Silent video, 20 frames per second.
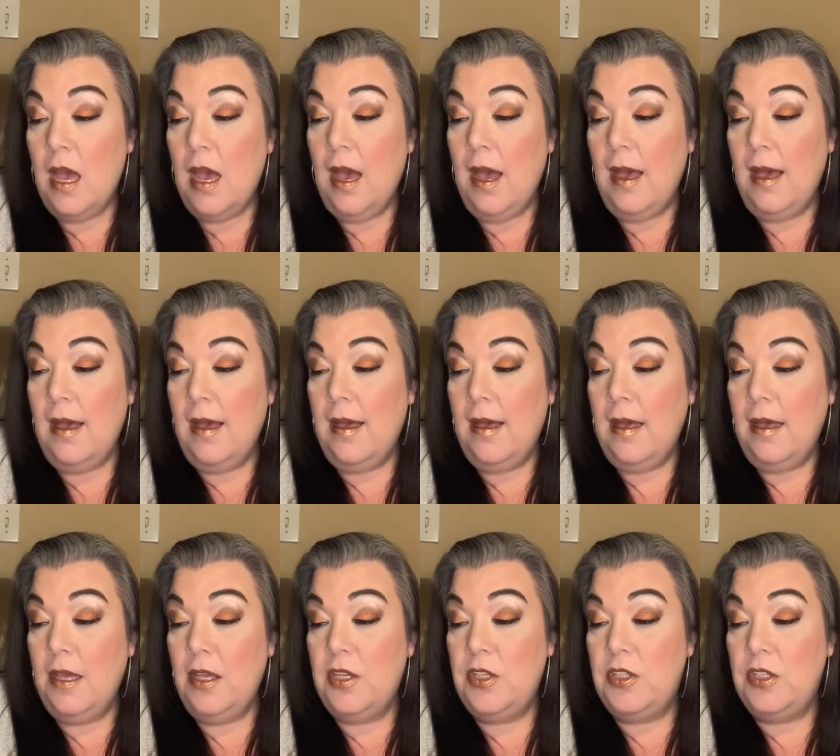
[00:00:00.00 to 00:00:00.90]

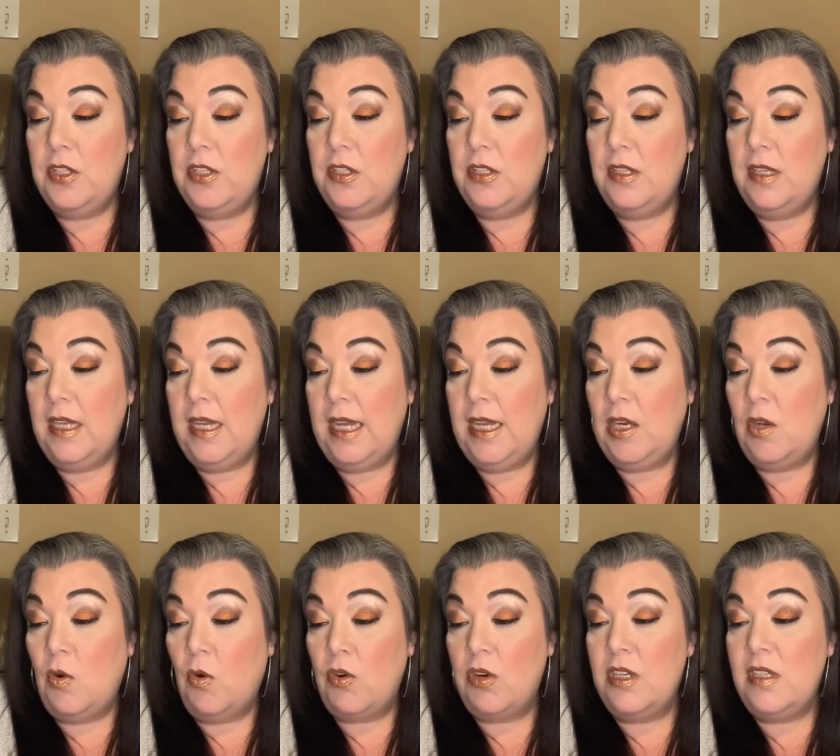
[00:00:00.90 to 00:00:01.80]
uh, in
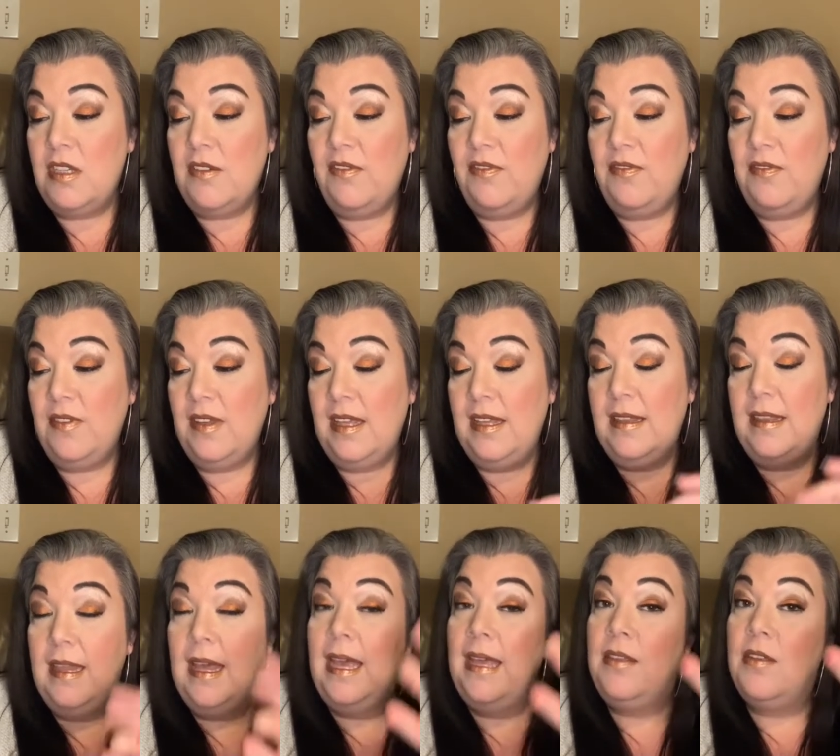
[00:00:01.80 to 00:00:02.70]
order to,
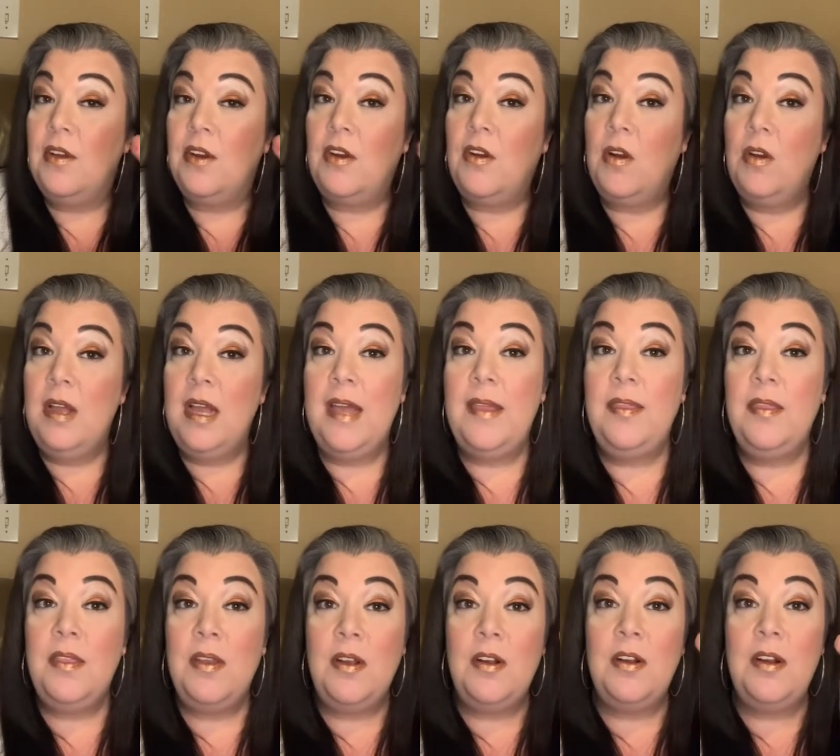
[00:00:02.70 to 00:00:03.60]
and they're,
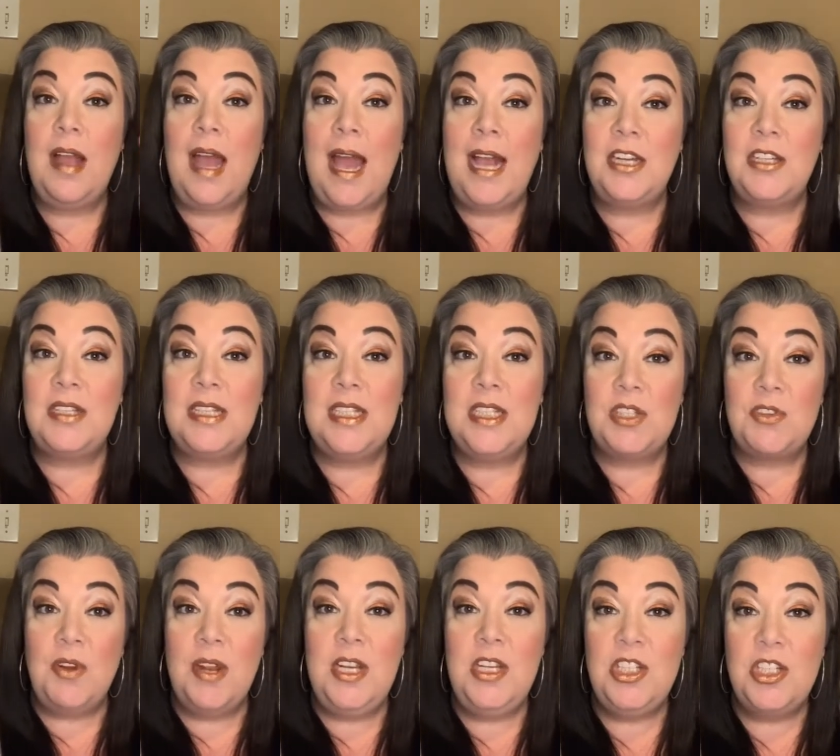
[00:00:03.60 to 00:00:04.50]
and they're actually
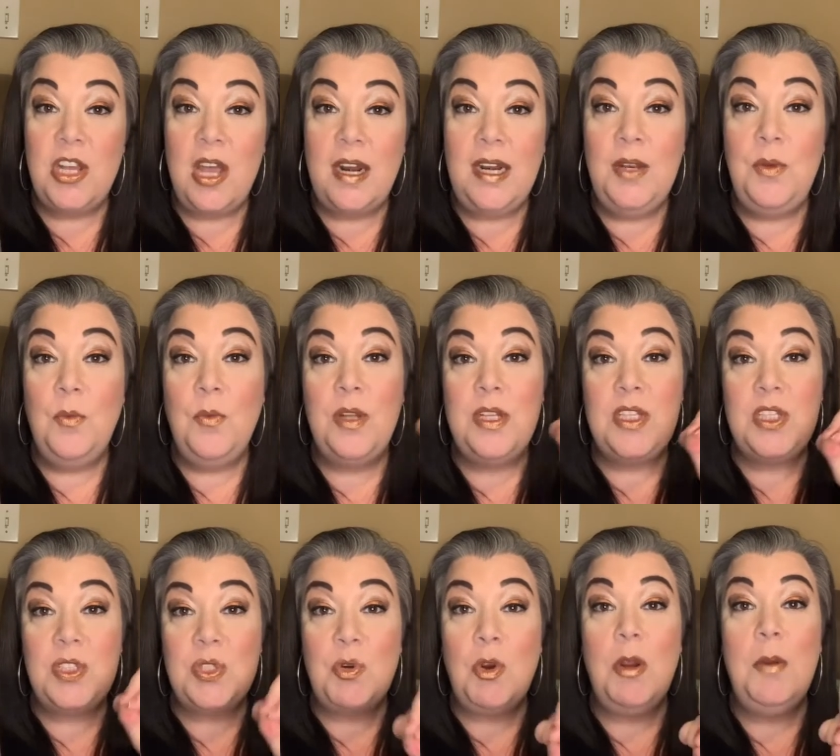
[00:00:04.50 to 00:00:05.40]
screenshotting what
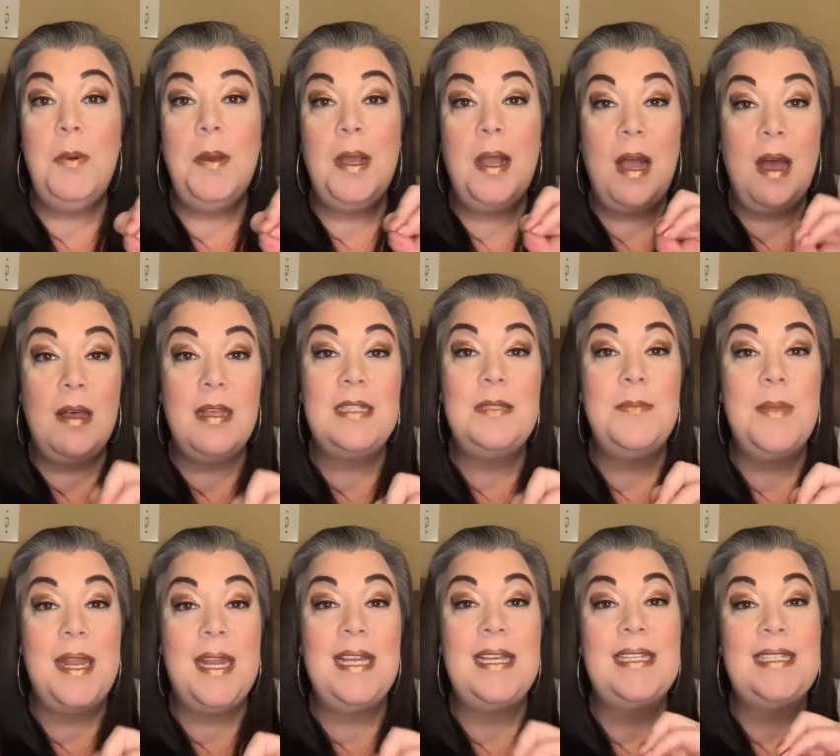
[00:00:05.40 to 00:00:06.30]
Storybook
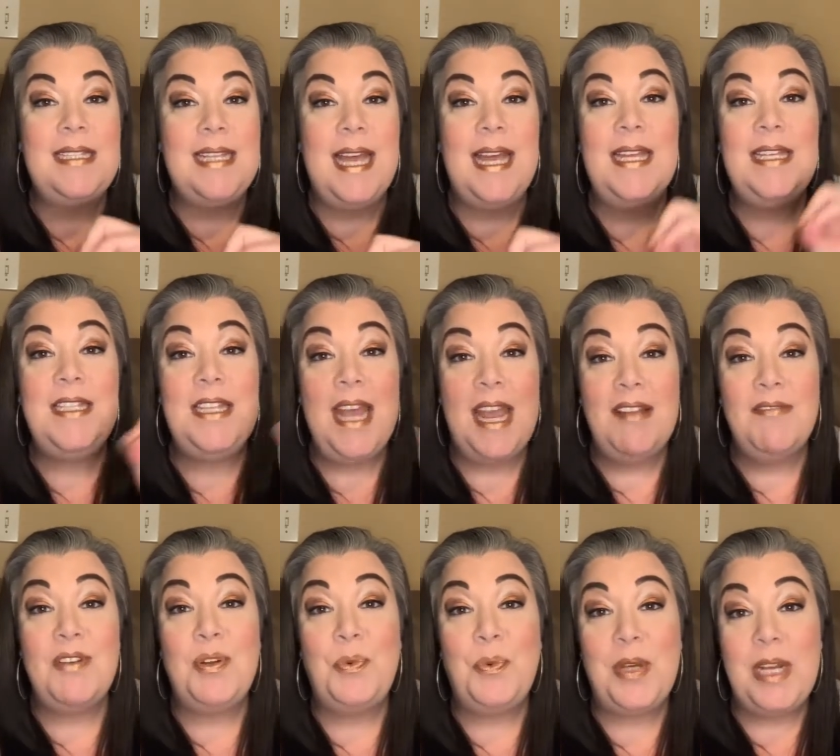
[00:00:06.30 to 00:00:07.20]
Cosmetics said to
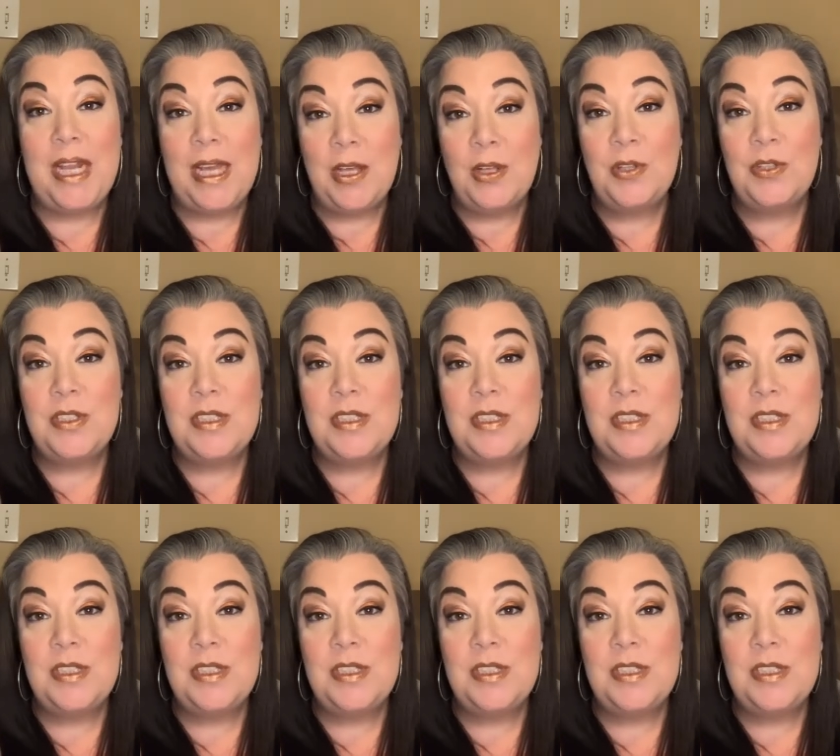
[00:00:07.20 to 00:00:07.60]
everyone else.